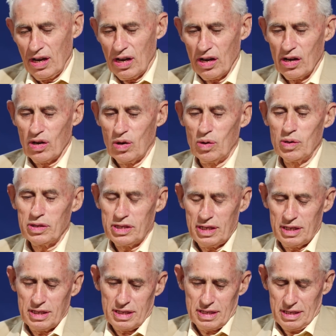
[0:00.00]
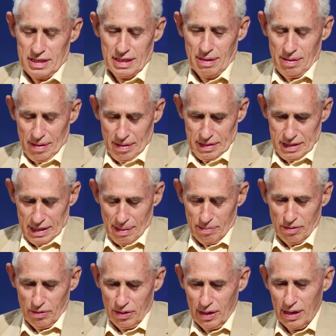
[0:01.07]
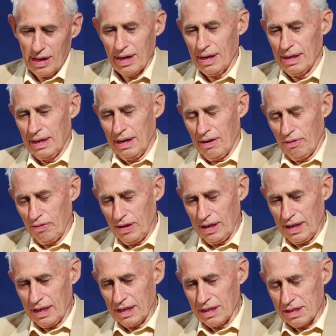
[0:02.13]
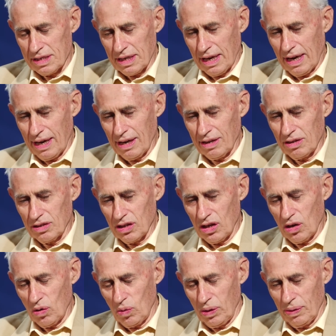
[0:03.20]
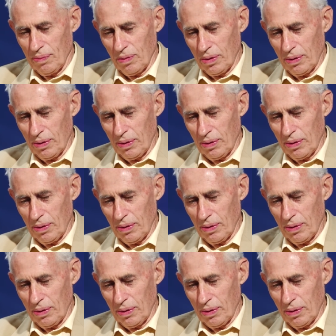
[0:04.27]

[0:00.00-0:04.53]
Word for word: uh, causes so some of our feelings, and uh, we,